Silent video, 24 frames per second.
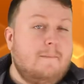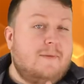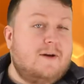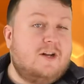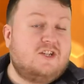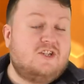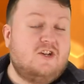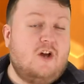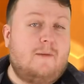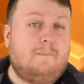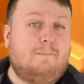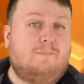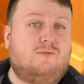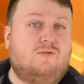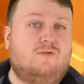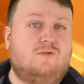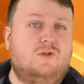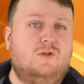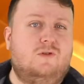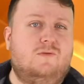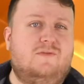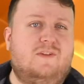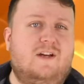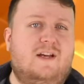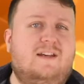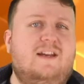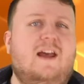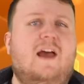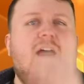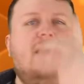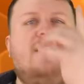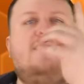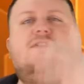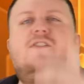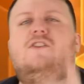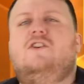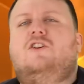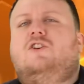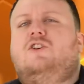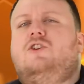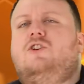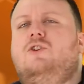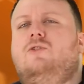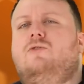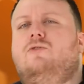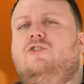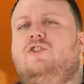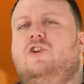but has not proved it, the
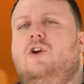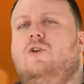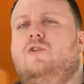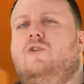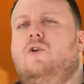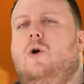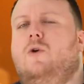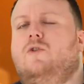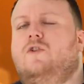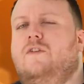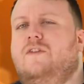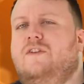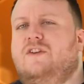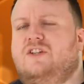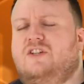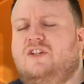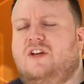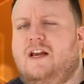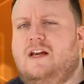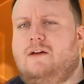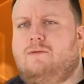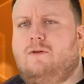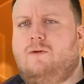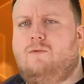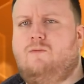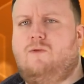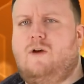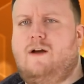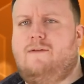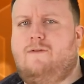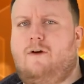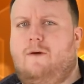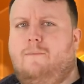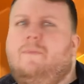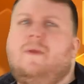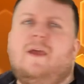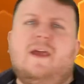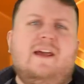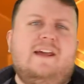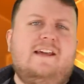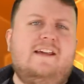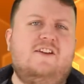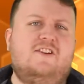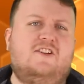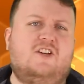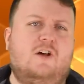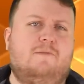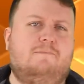accused shall go to the sacred river.
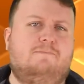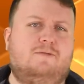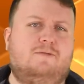He shall